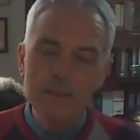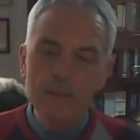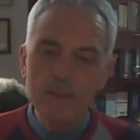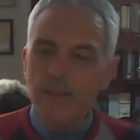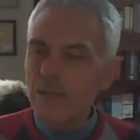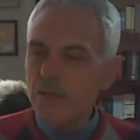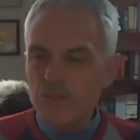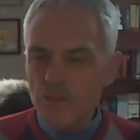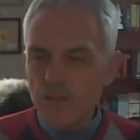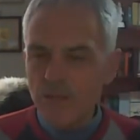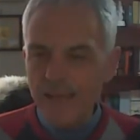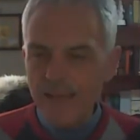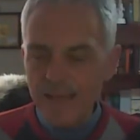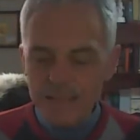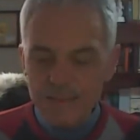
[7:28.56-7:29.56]
Nature
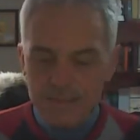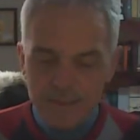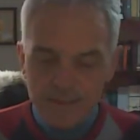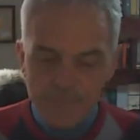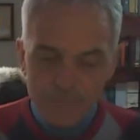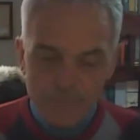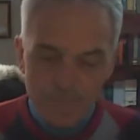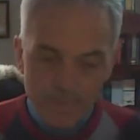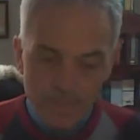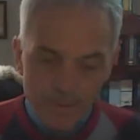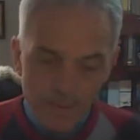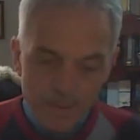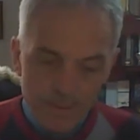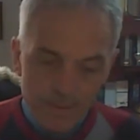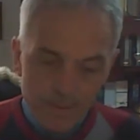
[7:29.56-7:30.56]
had
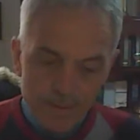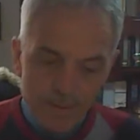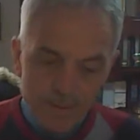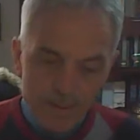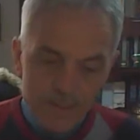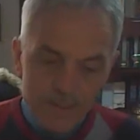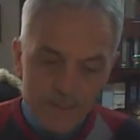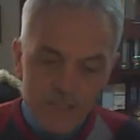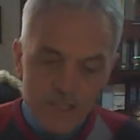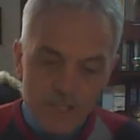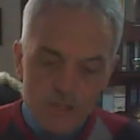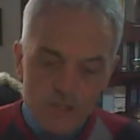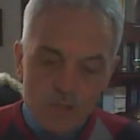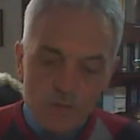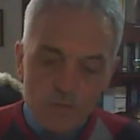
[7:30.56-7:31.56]
an
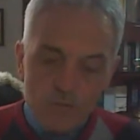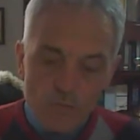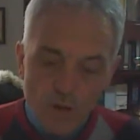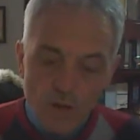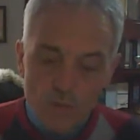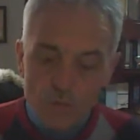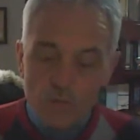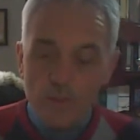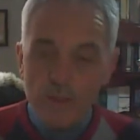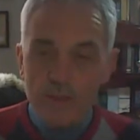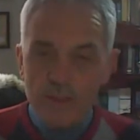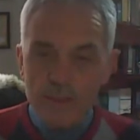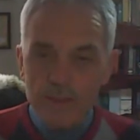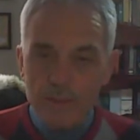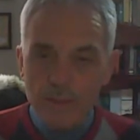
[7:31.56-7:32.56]
essential role
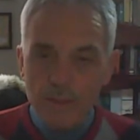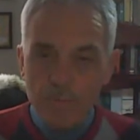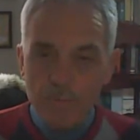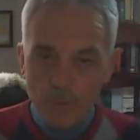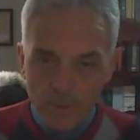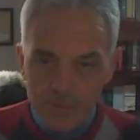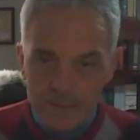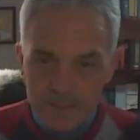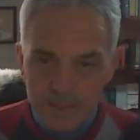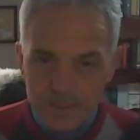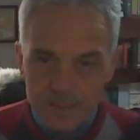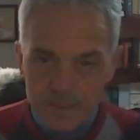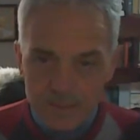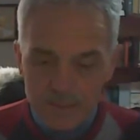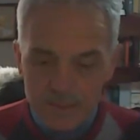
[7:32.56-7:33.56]
in poetic
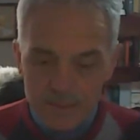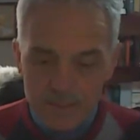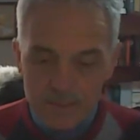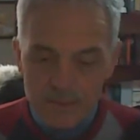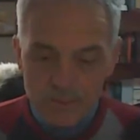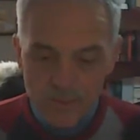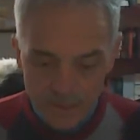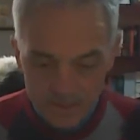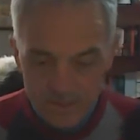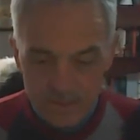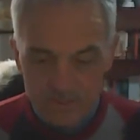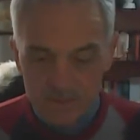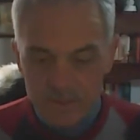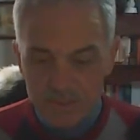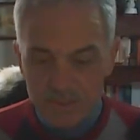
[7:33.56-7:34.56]

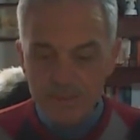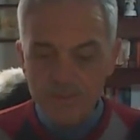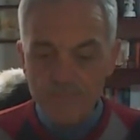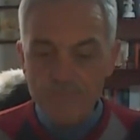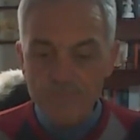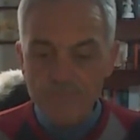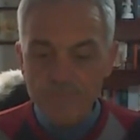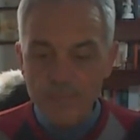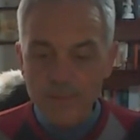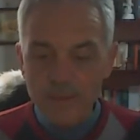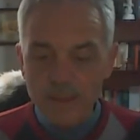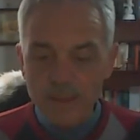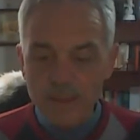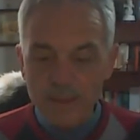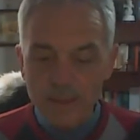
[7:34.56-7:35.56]
creativity.
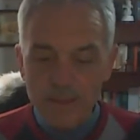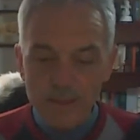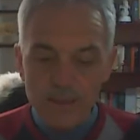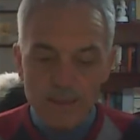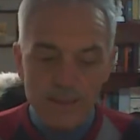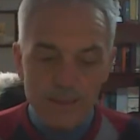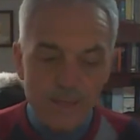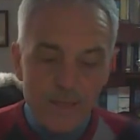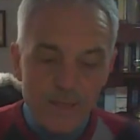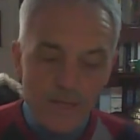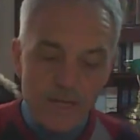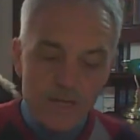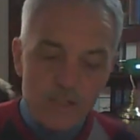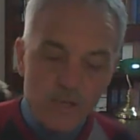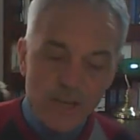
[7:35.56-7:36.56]
In
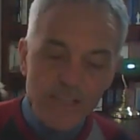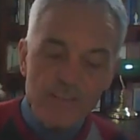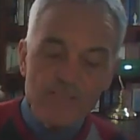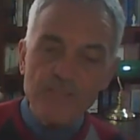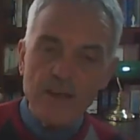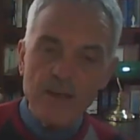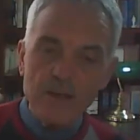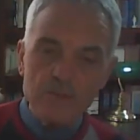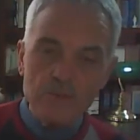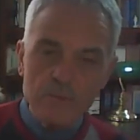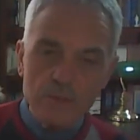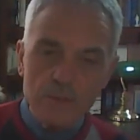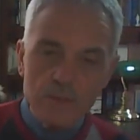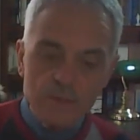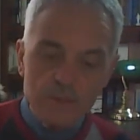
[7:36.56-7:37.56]
nature, he
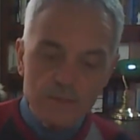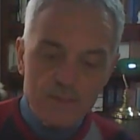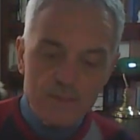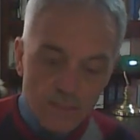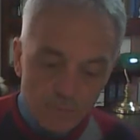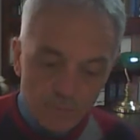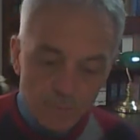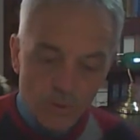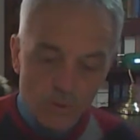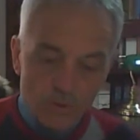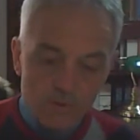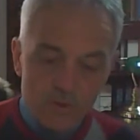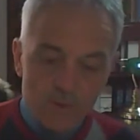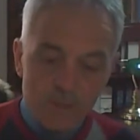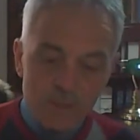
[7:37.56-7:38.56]
found
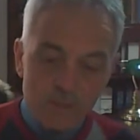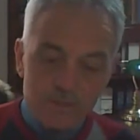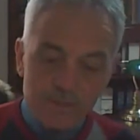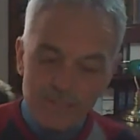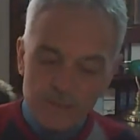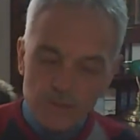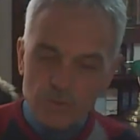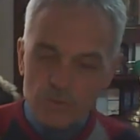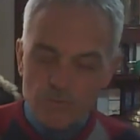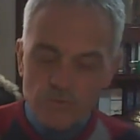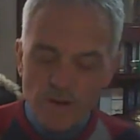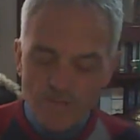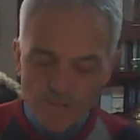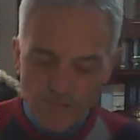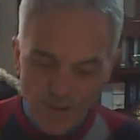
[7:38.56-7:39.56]
symbols that could
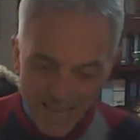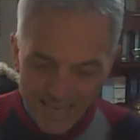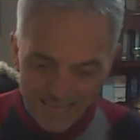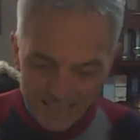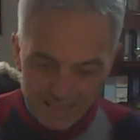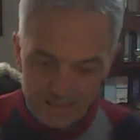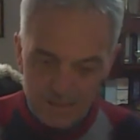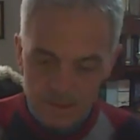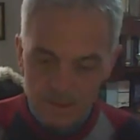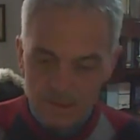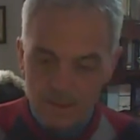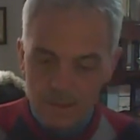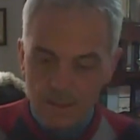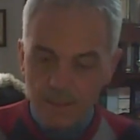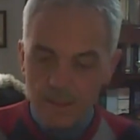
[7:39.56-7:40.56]
reflect
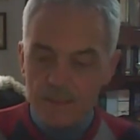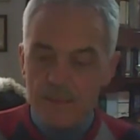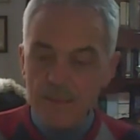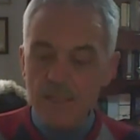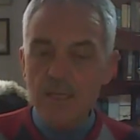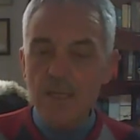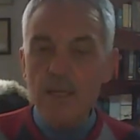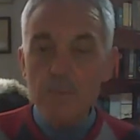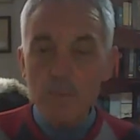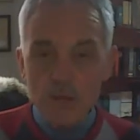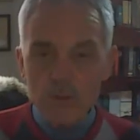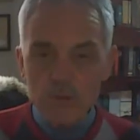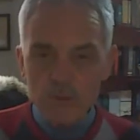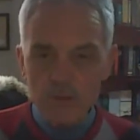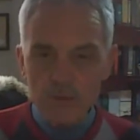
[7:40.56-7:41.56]
his
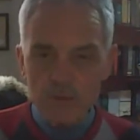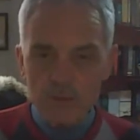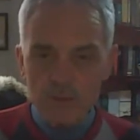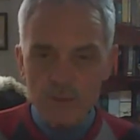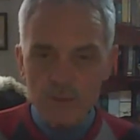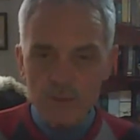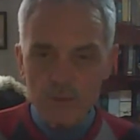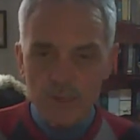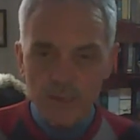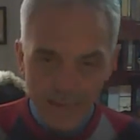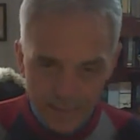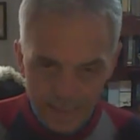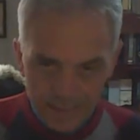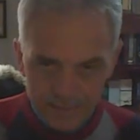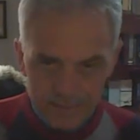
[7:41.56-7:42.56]
emotions
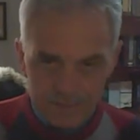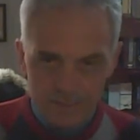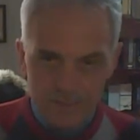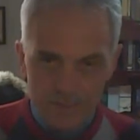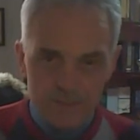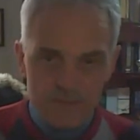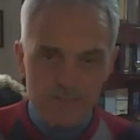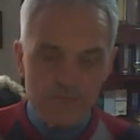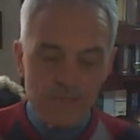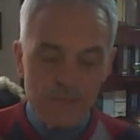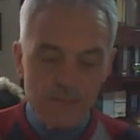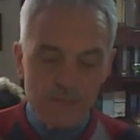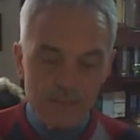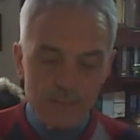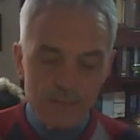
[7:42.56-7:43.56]
and his
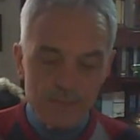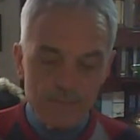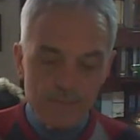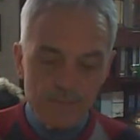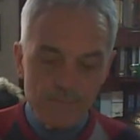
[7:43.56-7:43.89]
feelings.